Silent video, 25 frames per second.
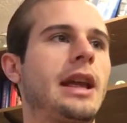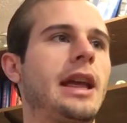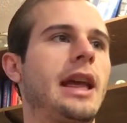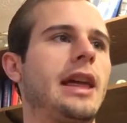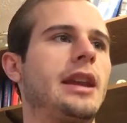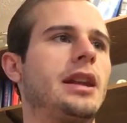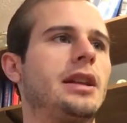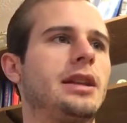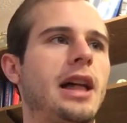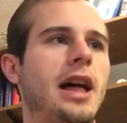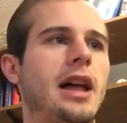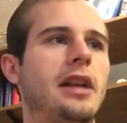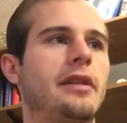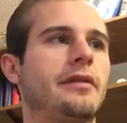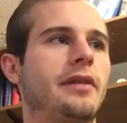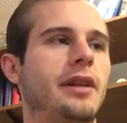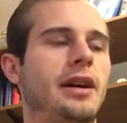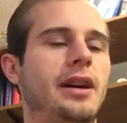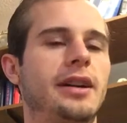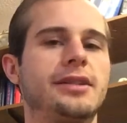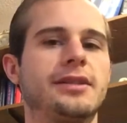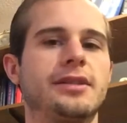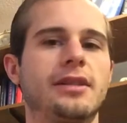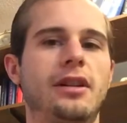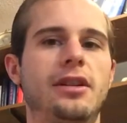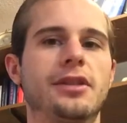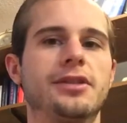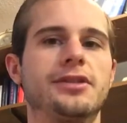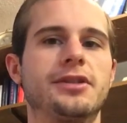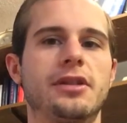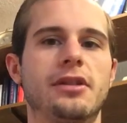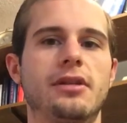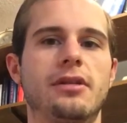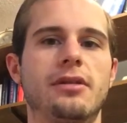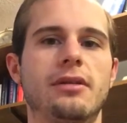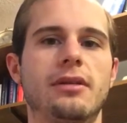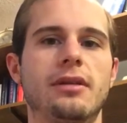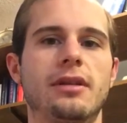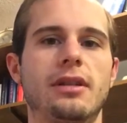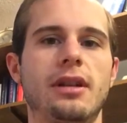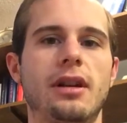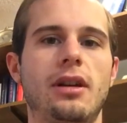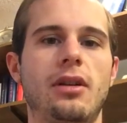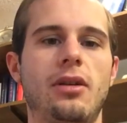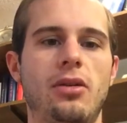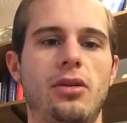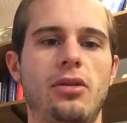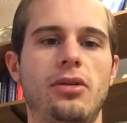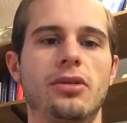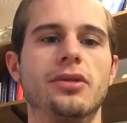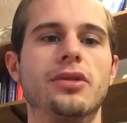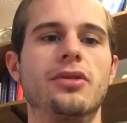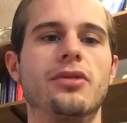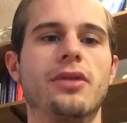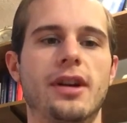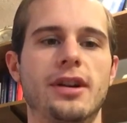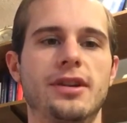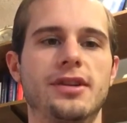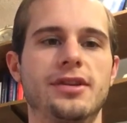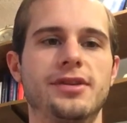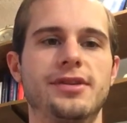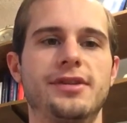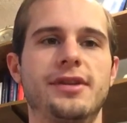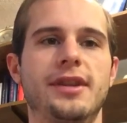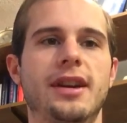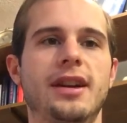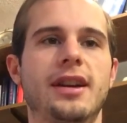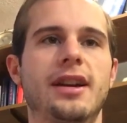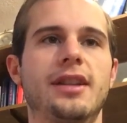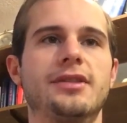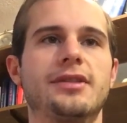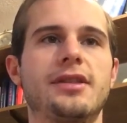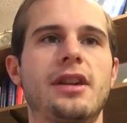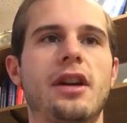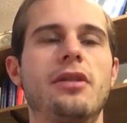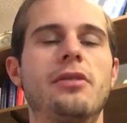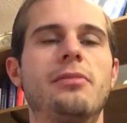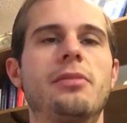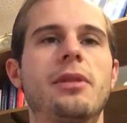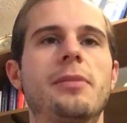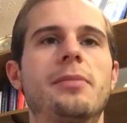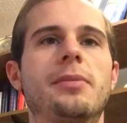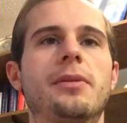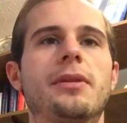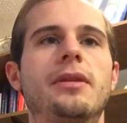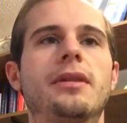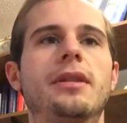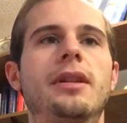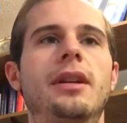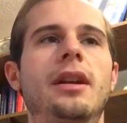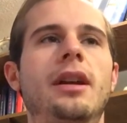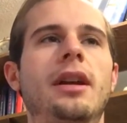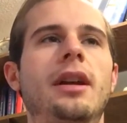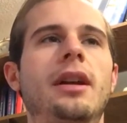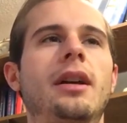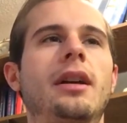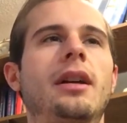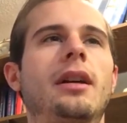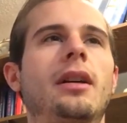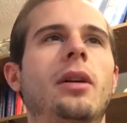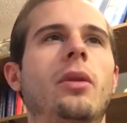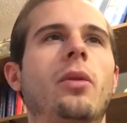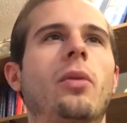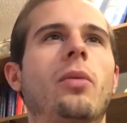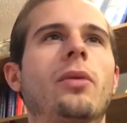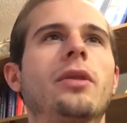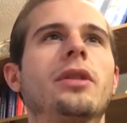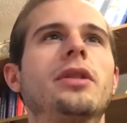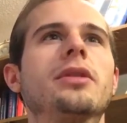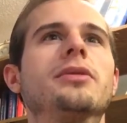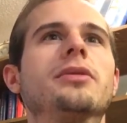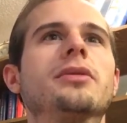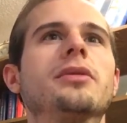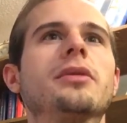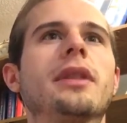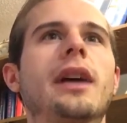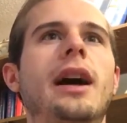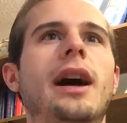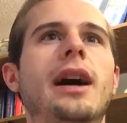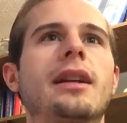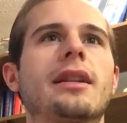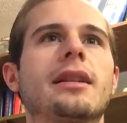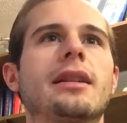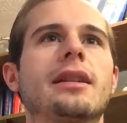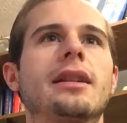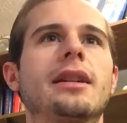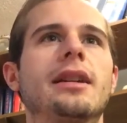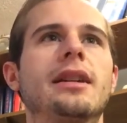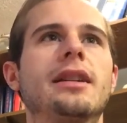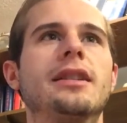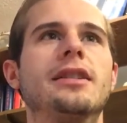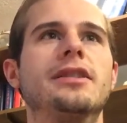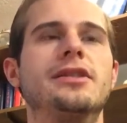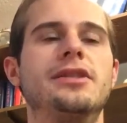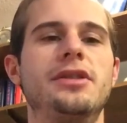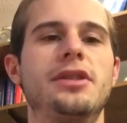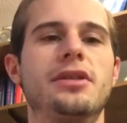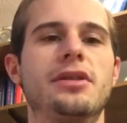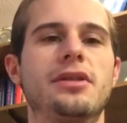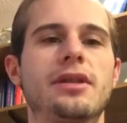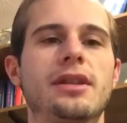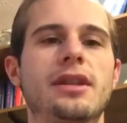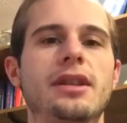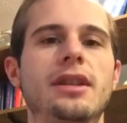And a lot of us also hold grudges against other people. When you do that, it is your